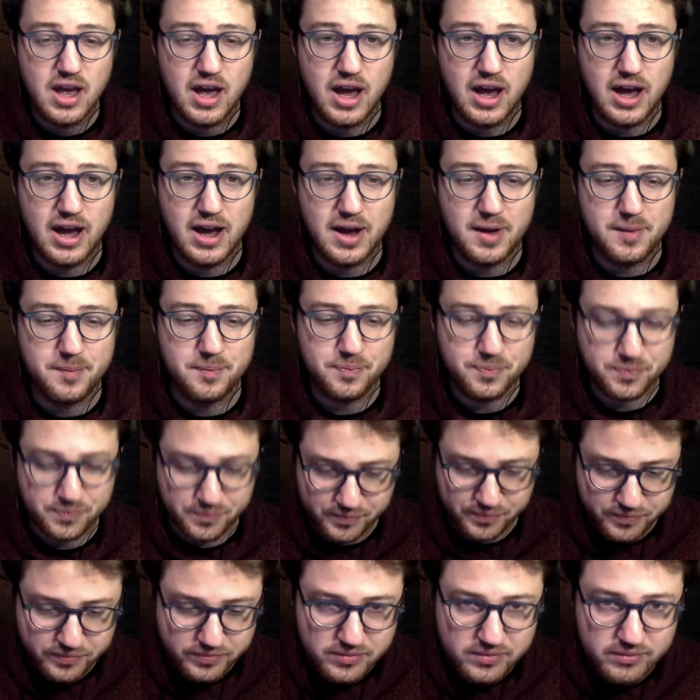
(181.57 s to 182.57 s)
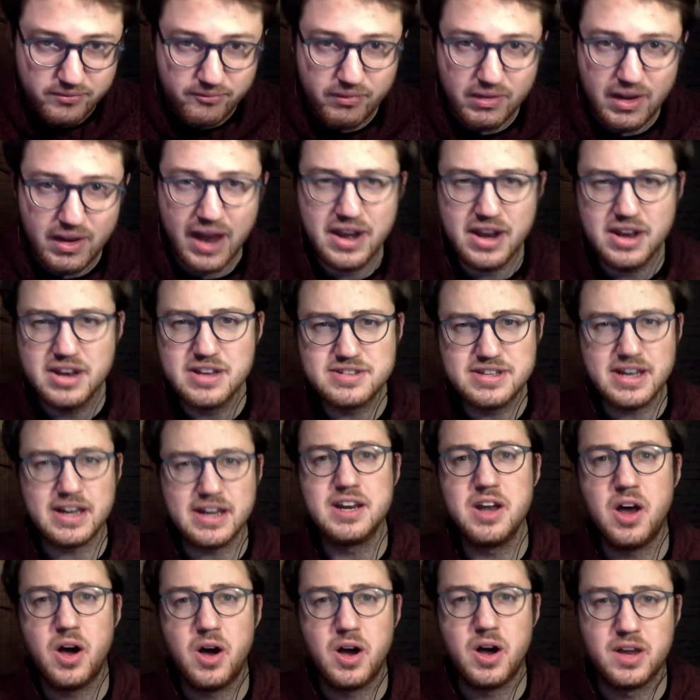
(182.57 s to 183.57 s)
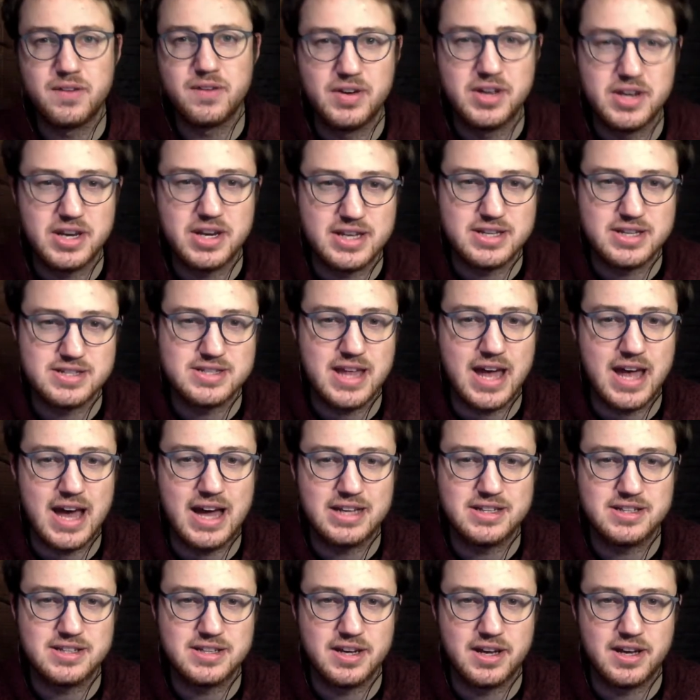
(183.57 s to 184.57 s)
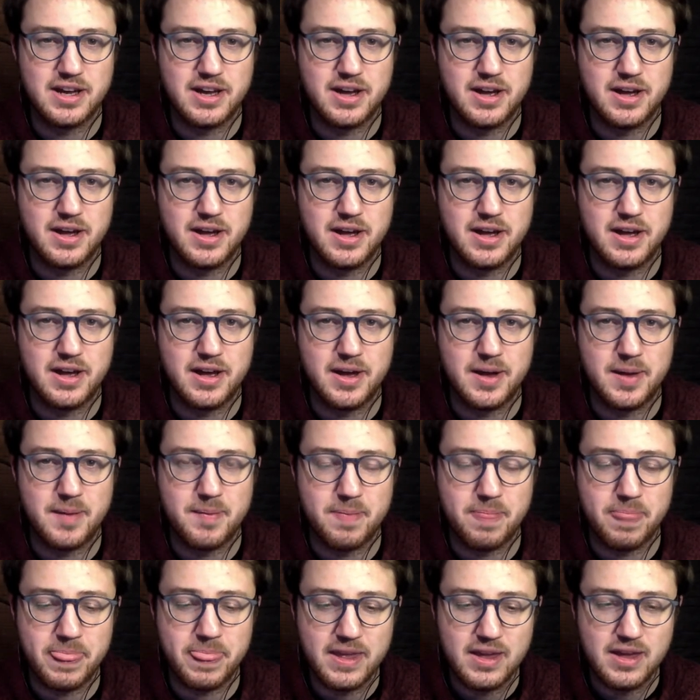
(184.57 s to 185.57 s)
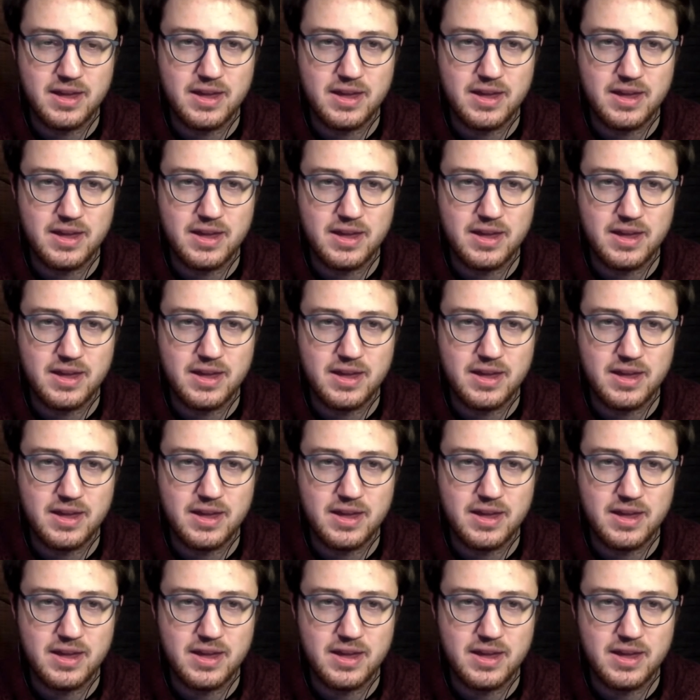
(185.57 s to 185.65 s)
And then the second argument is that the